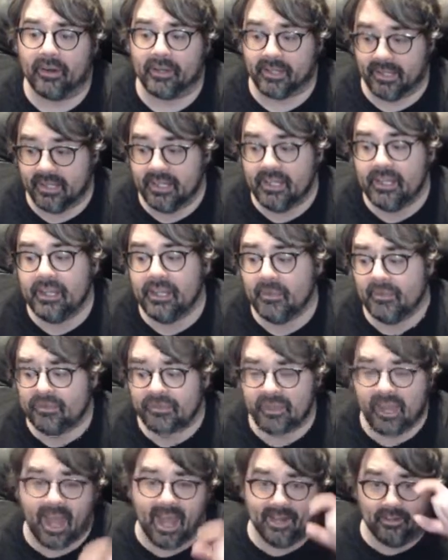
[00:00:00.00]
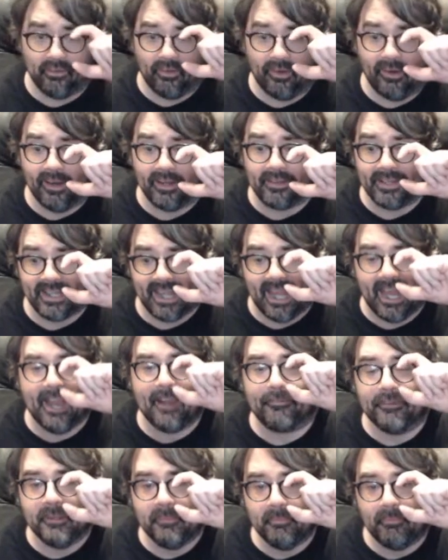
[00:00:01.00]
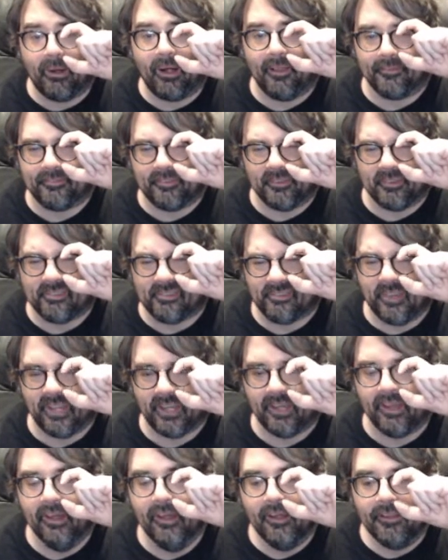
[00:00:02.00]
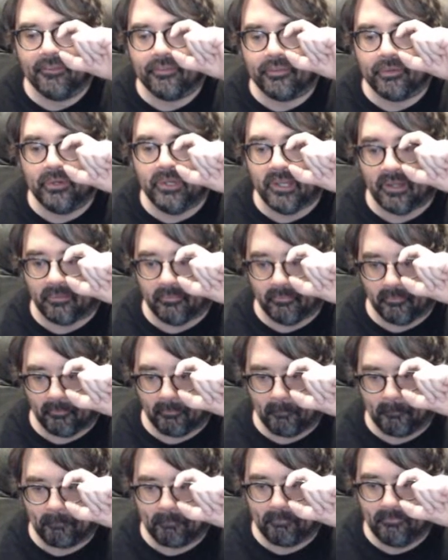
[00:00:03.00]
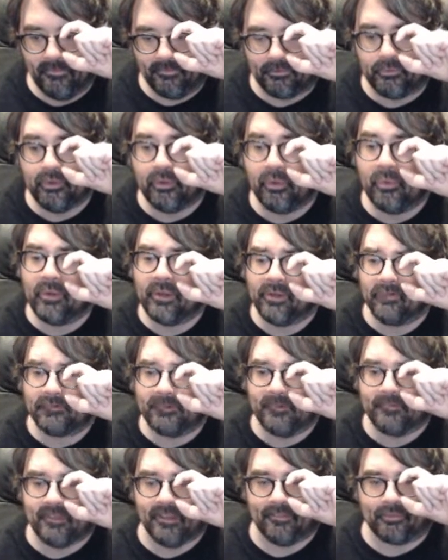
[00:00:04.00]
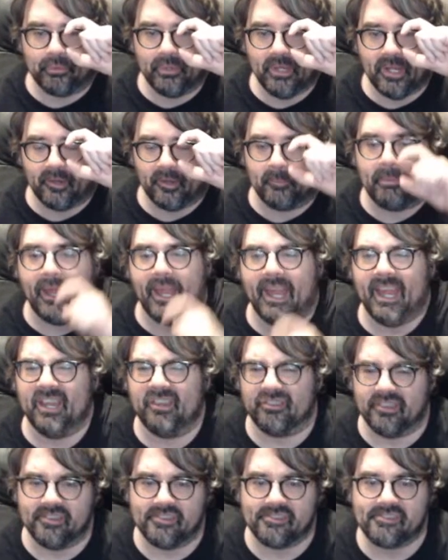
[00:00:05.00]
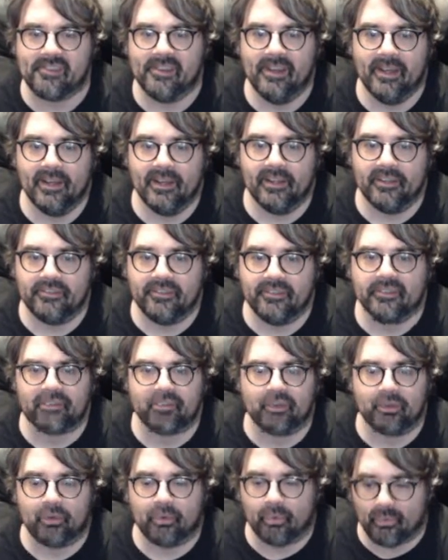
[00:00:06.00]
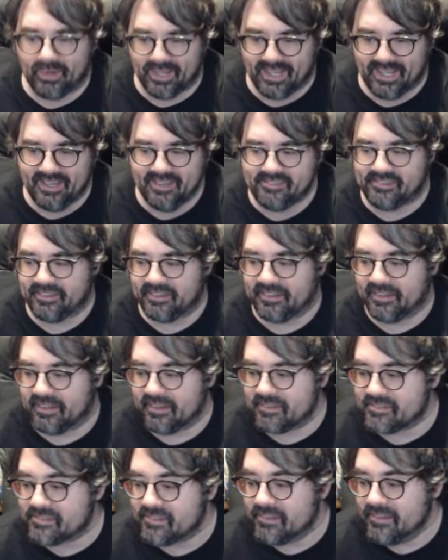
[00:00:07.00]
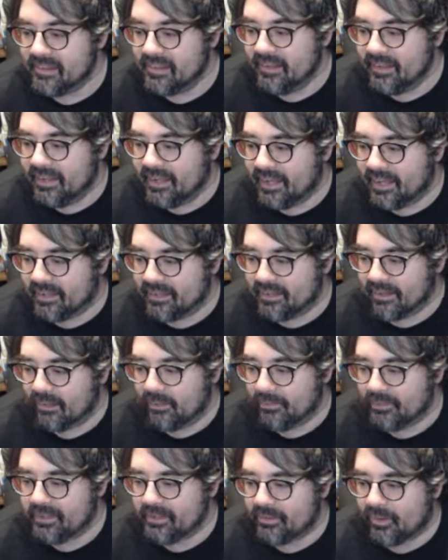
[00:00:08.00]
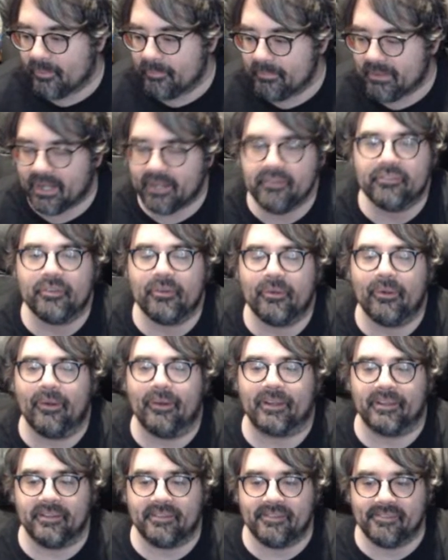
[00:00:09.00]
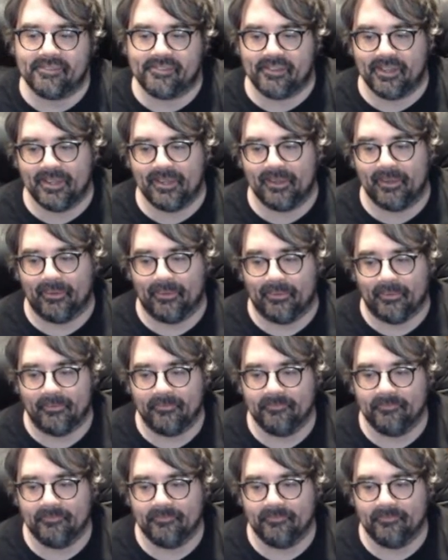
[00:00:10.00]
a huge catalog. Like every month it's like 250, 300 pages. Just craziness. Hello, Hero Mentor. Good to see you.